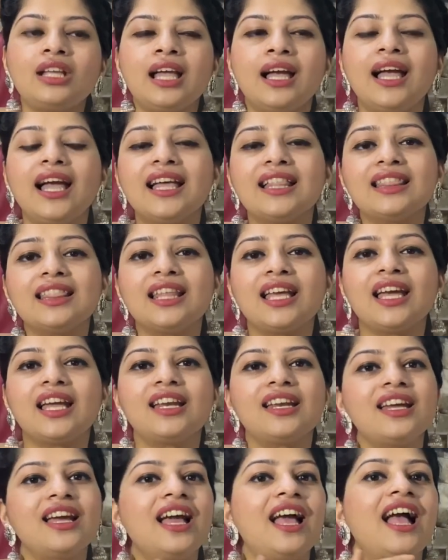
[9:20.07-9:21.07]
and then,
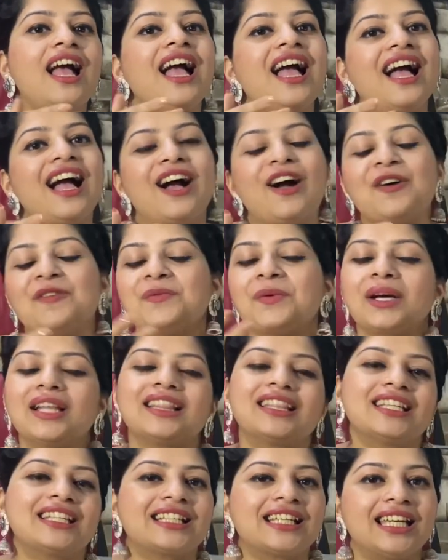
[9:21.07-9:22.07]

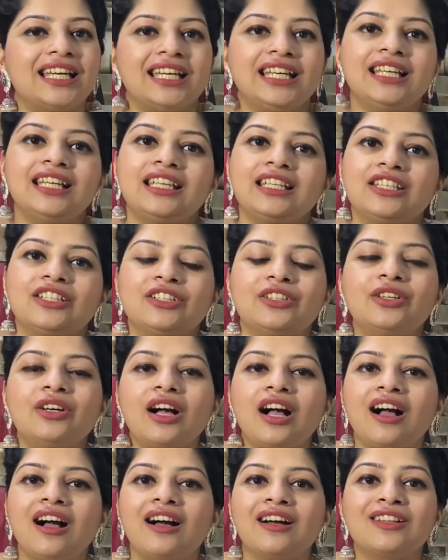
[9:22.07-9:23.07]
that client,
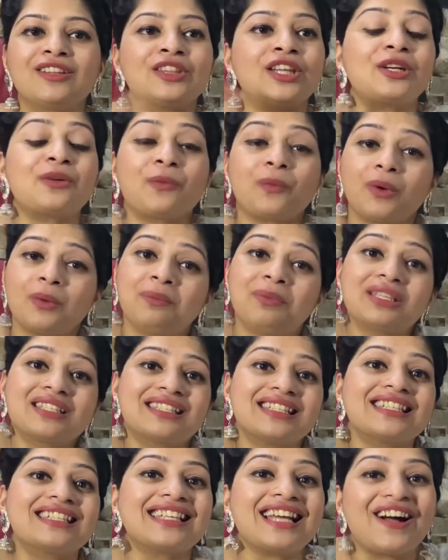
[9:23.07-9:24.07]
that
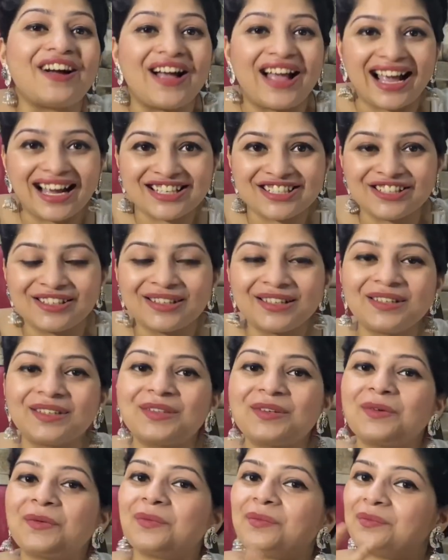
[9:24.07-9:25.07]
business, actually,
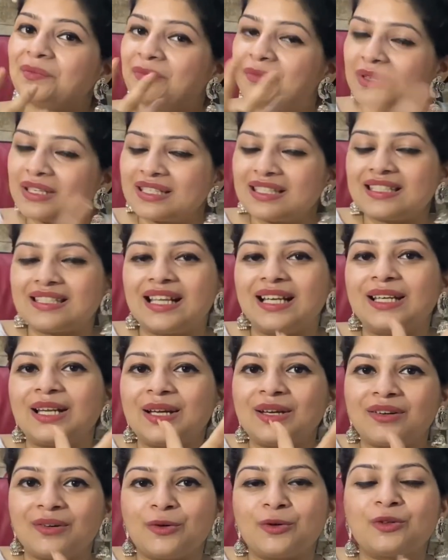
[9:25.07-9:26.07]
the business that
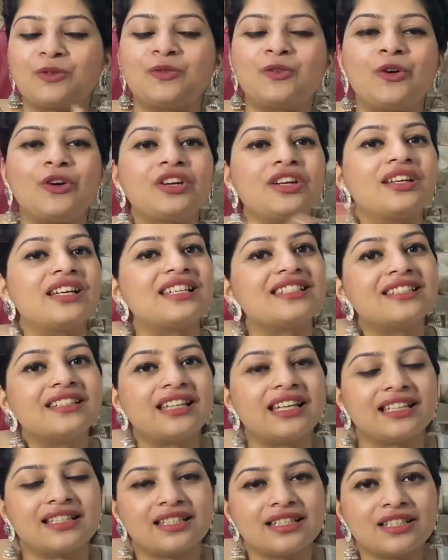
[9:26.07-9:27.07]
I wrote for, it doesn't
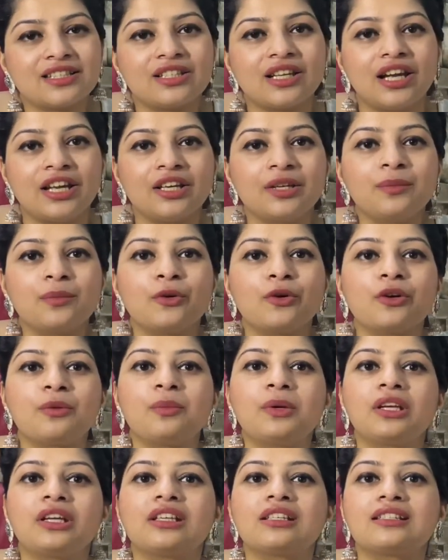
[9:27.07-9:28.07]
exist anymore,
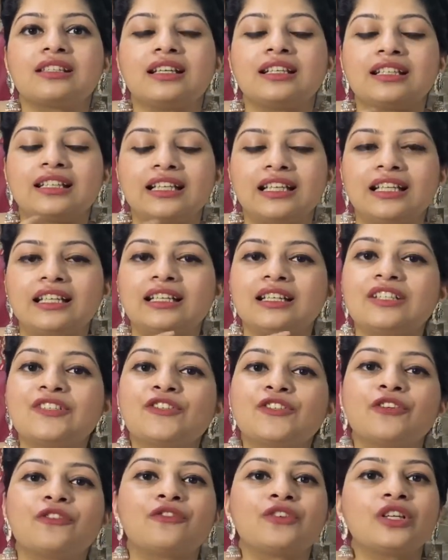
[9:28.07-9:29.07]
because that client, he
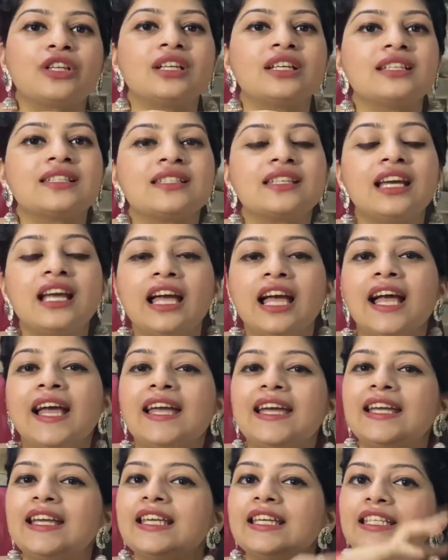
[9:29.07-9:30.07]
shifted his
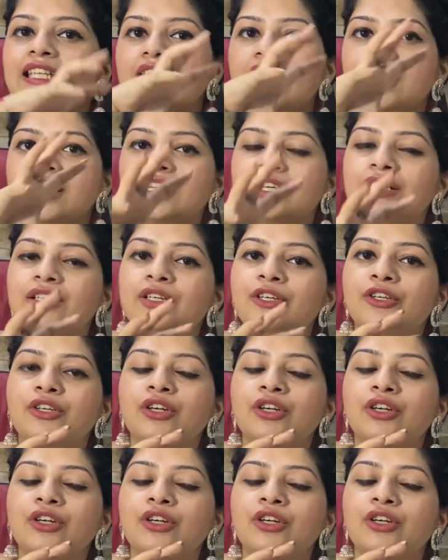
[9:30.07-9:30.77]
entire